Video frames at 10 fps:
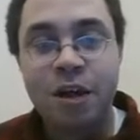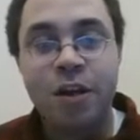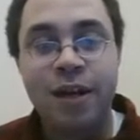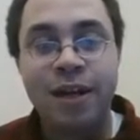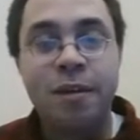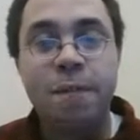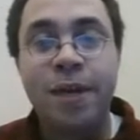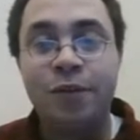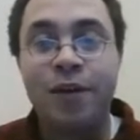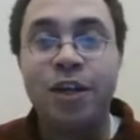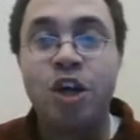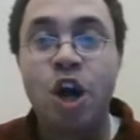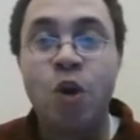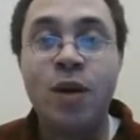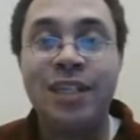All right. By the way,
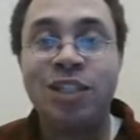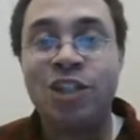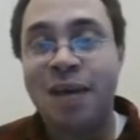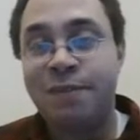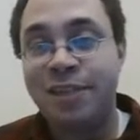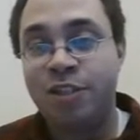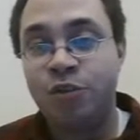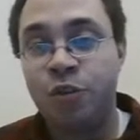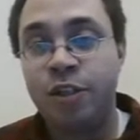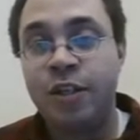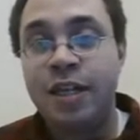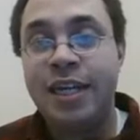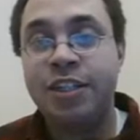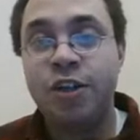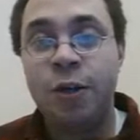ko is a Japanese word.
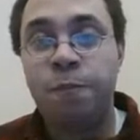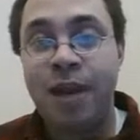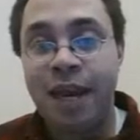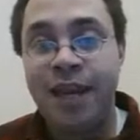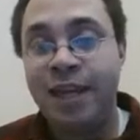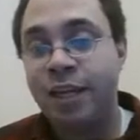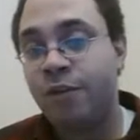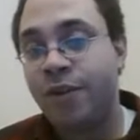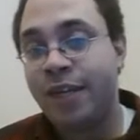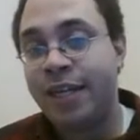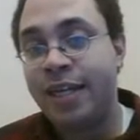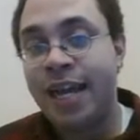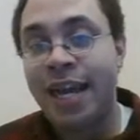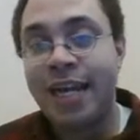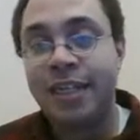It's called pe in Korean
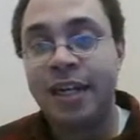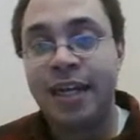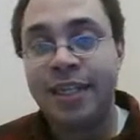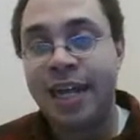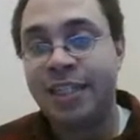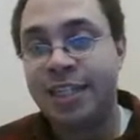and uh,